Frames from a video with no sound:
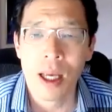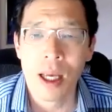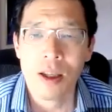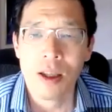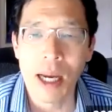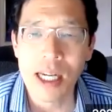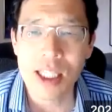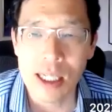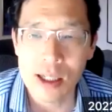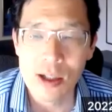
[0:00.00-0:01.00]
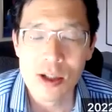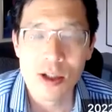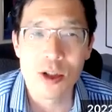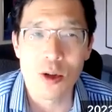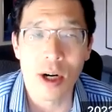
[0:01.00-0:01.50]
You mentioned
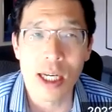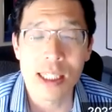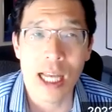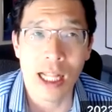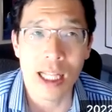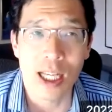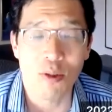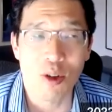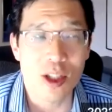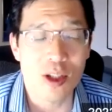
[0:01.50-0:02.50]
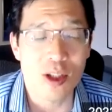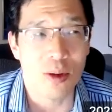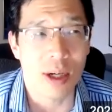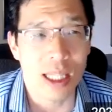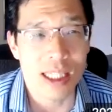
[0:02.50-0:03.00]
storytelling versus
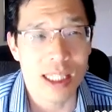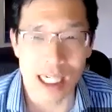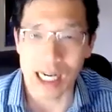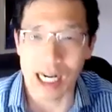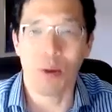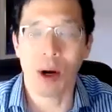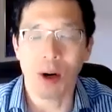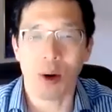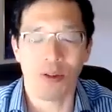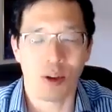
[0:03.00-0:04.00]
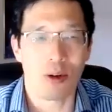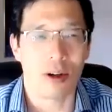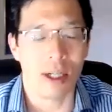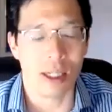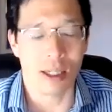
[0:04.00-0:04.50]
story listening, and I wonder if you
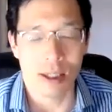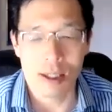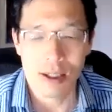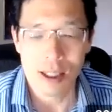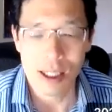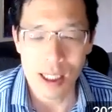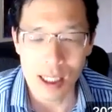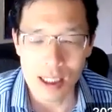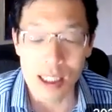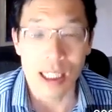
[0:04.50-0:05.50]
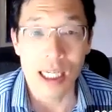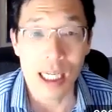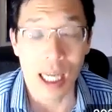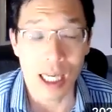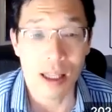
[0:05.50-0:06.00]
could
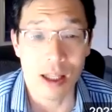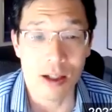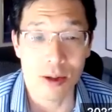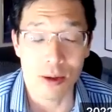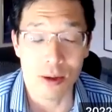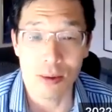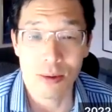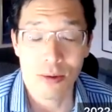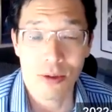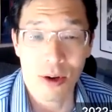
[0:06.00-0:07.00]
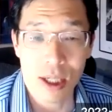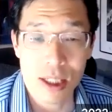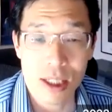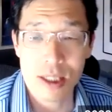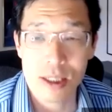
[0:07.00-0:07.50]
delineate the two for
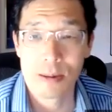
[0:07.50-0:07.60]
us.